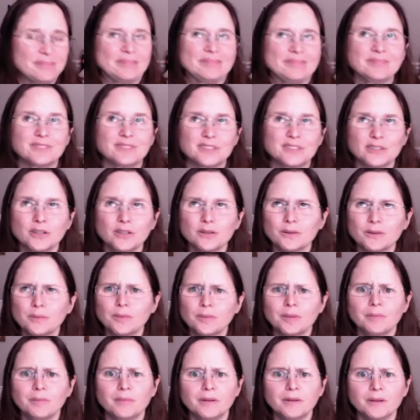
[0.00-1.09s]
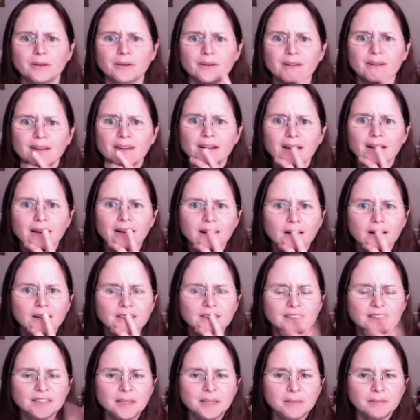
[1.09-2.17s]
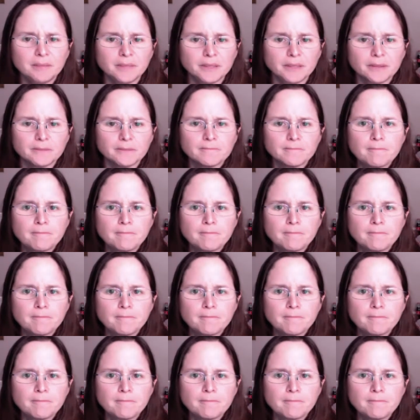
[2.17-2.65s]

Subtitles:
turbine mill, steam mill.